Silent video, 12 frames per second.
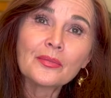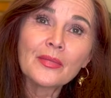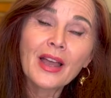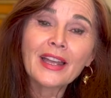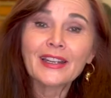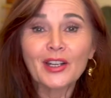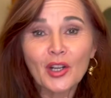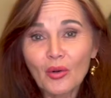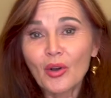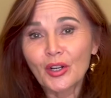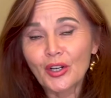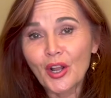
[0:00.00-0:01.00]
I can go
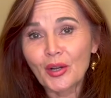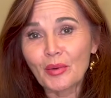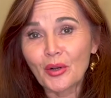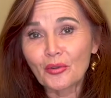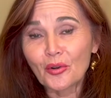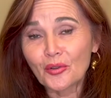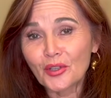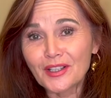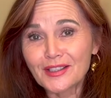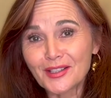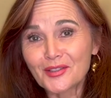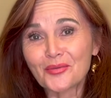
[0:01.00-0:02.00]
on and on about growth because
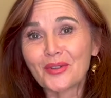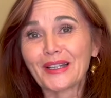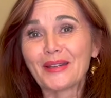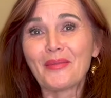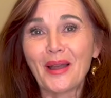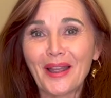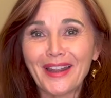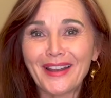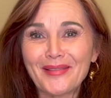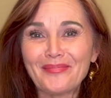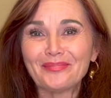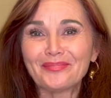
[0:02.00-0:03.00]
it's really
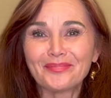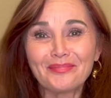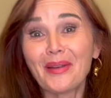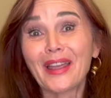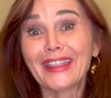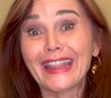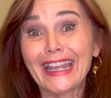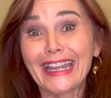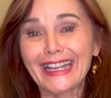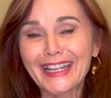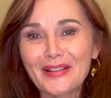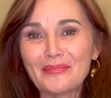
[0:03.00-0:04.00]
my
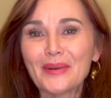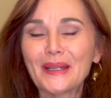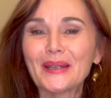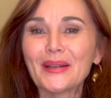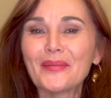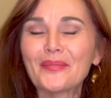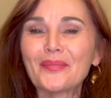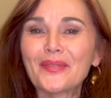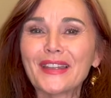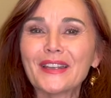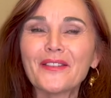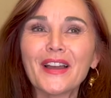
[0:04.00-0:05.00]
thing. But
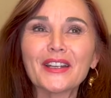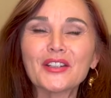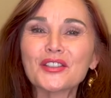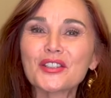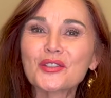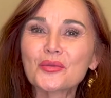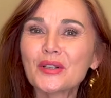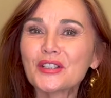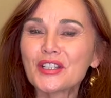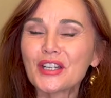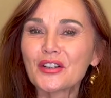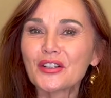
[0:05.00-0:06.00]
if I could just switch
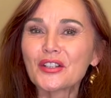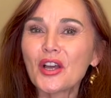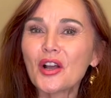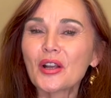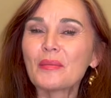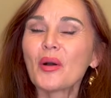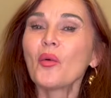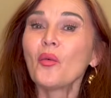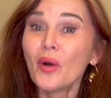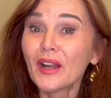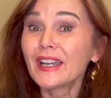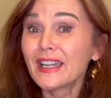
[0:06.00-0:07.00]
here and talk about
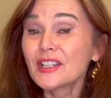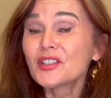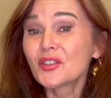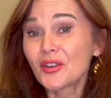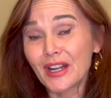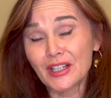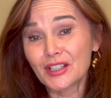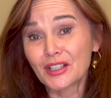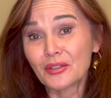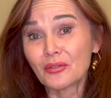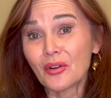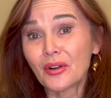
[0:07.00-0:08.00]
what it is you're actually
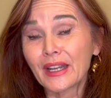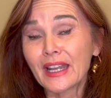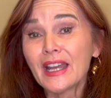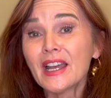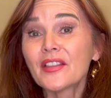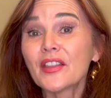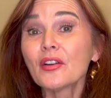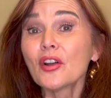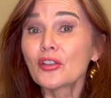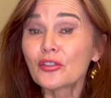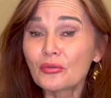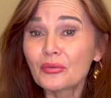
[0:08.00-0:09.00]
growing, there are
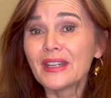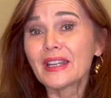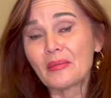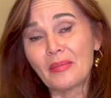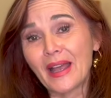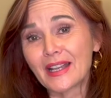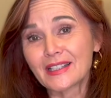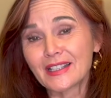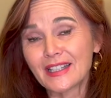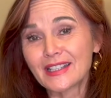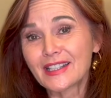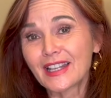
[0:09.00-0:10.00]
3
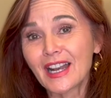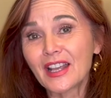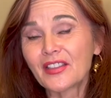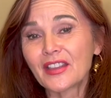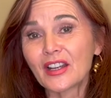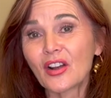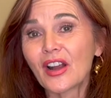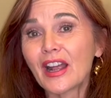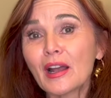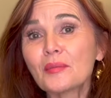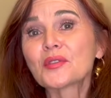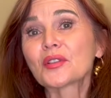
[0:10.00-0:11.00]
capacities that I think are
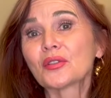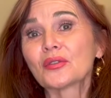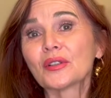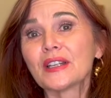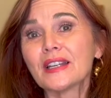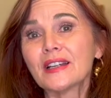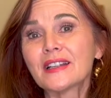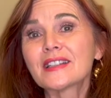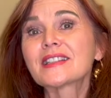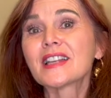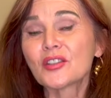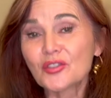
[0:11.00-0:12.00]
absolutely
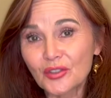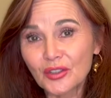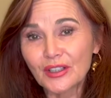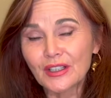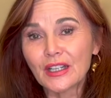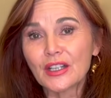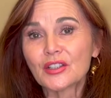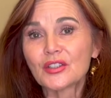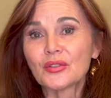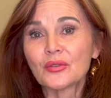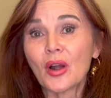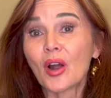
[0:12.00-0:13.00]
central
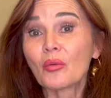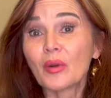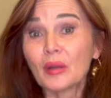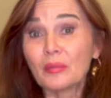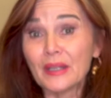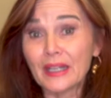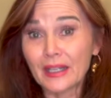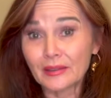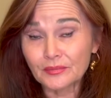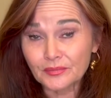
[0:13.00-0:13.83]
to our well-being.